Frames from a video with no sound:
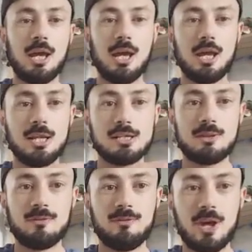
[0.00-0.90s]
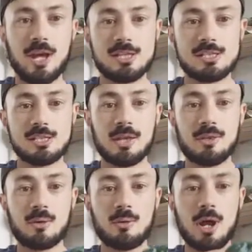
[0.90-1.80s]
in its face than
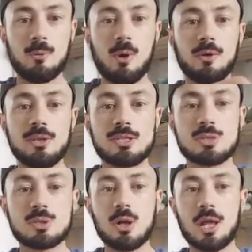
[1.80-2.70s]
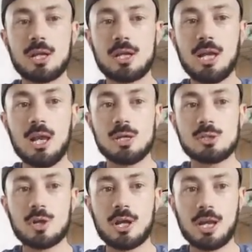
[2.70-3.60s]
the grey one. This one's got like a yellow
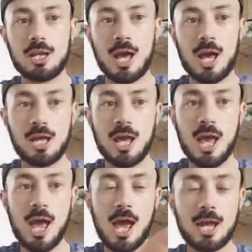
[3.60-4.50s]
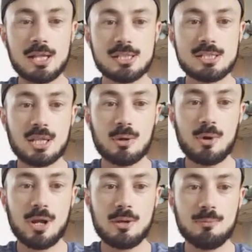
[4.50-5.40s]
striking eye against the
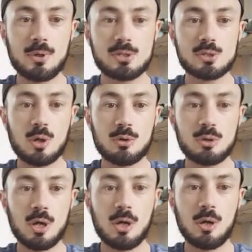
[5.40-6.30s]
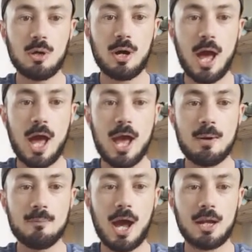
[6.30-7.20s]
green, but it's got no
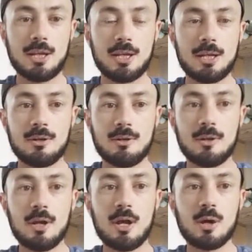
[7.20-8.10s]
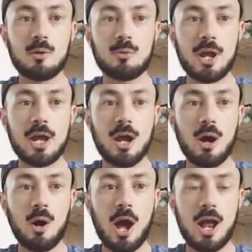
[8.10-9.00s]
added grey
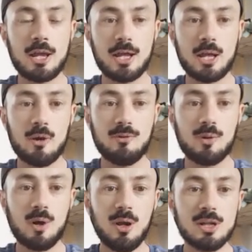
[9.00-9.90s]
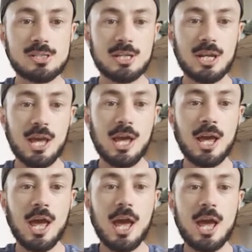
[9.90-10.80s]
or any other colours in it.
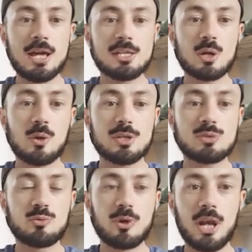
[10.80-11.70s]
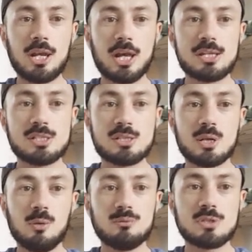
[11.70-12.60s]
It's got this really nice
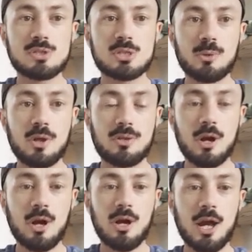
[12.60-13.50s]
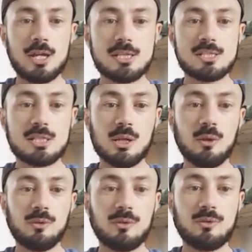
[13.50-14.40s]
sculpt to it there, and they've
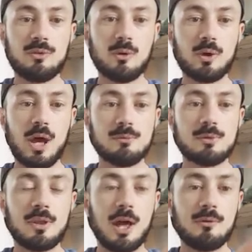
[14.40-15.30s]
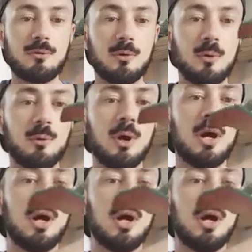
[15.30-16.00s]
still kept that through